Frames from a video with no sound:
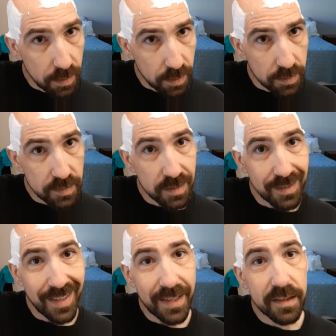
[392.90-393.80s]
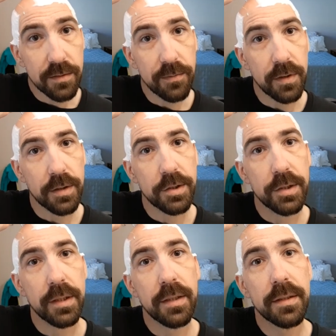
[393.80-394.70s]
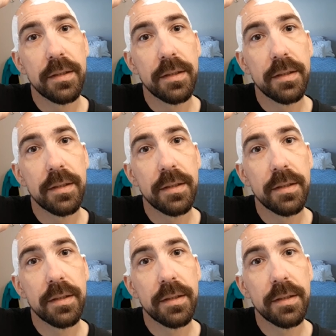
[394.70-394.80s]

uh, select version